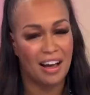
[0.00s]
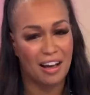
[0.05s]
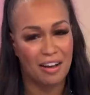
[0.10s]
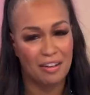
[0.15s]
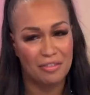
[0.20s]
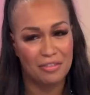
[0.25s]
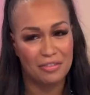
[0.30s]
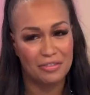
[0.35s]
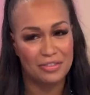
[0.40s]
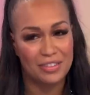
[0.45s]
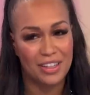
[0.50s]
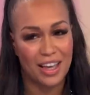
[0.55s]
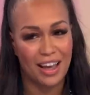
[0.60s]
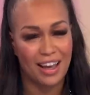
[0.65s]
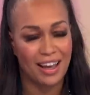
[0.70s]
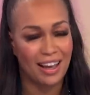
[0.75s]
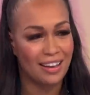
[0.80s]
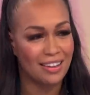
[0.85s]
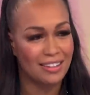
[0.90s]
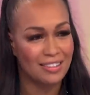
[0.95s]
have,
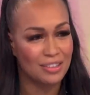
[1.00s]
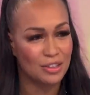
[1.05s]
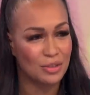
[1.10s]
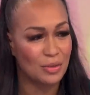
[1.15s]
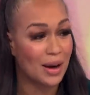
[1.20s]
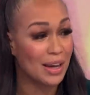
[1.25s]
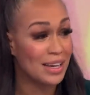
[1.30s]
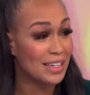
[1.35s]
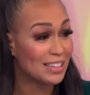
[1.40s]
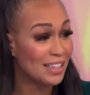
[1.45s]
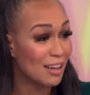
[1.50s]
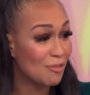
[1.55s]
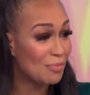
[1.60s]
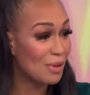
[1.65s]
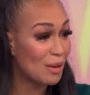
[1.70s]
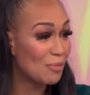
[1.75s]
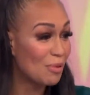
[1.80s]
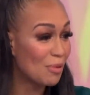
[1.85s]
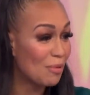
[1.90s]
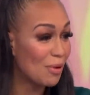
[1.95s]
yeah. Ooh. Mm. Twice I've
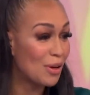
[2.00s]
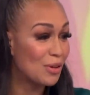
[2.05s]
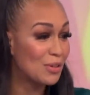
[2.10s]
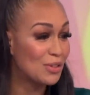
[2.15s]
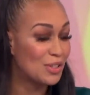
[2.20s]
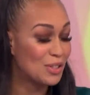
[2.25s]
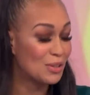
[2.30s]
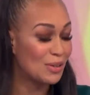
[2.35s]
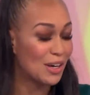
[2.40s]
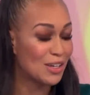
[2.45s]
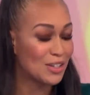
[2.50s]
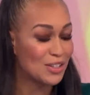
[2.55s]
been proposed to,